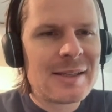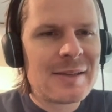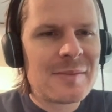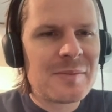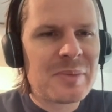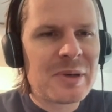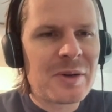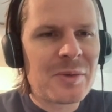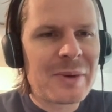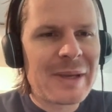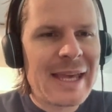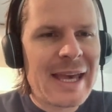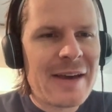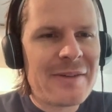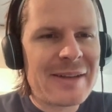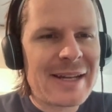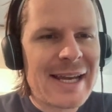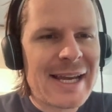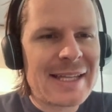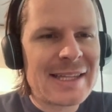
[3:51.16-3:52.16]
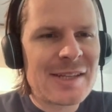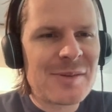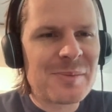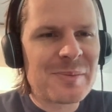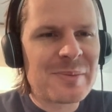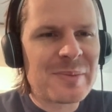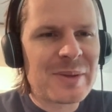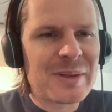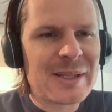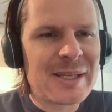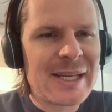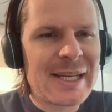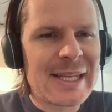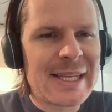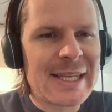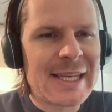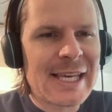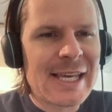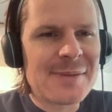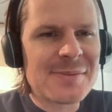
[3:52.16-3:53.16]
But we haven't had them play any
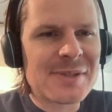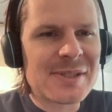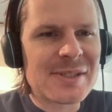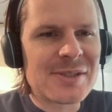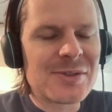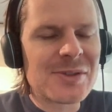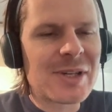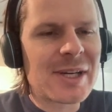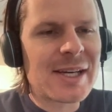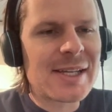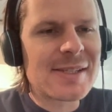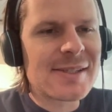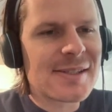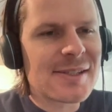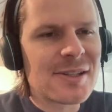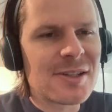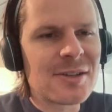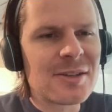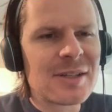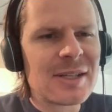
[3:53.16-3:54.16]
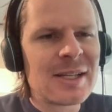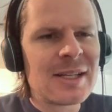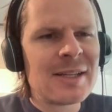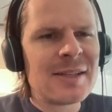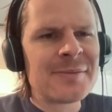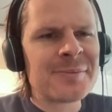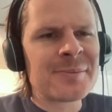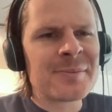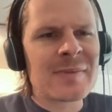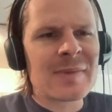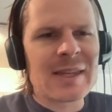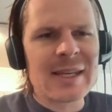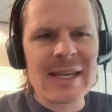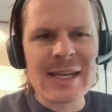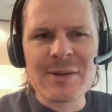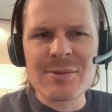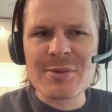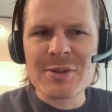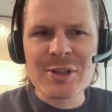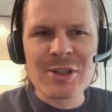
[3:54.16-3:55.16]
games, the new guys. So,
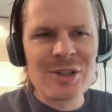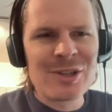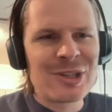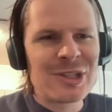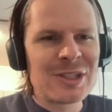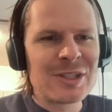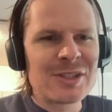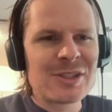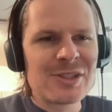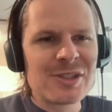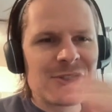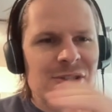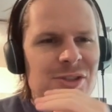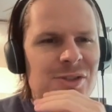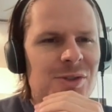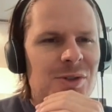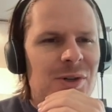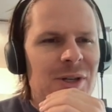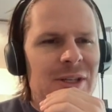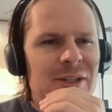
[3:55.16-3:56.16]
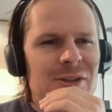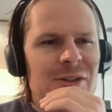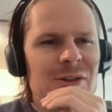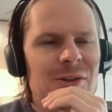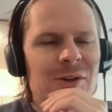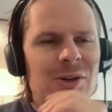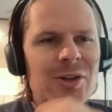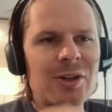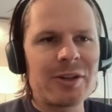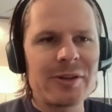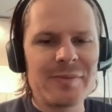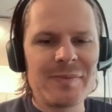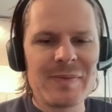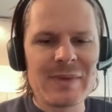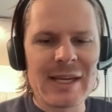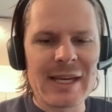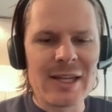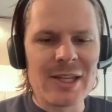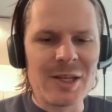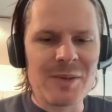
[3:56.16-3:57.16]
okay, we're going on to Detroit, New York.
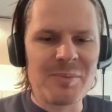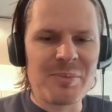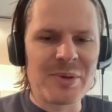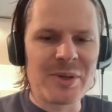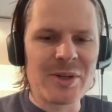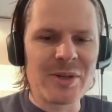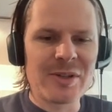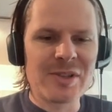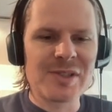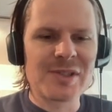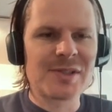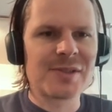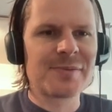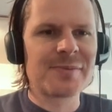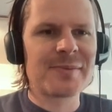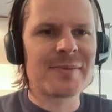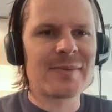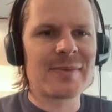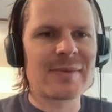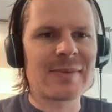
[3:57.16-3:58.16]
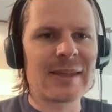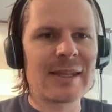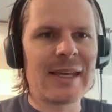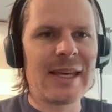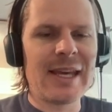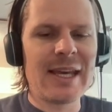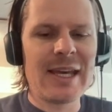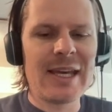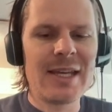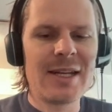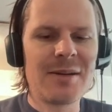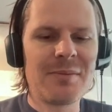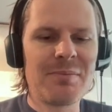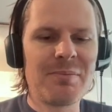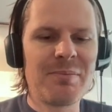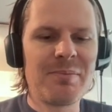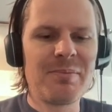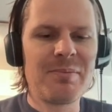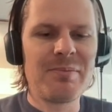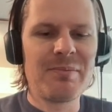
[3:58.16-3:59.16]
Alec Burks and
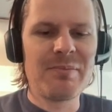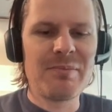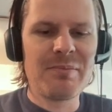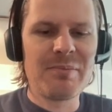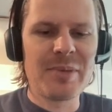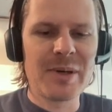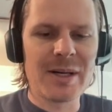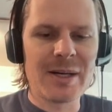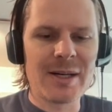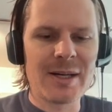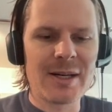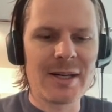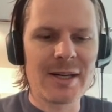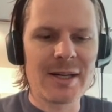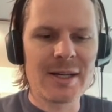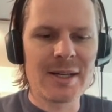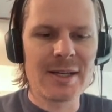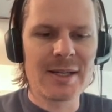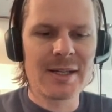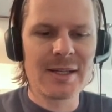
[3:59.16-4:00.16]
Bogdanovich,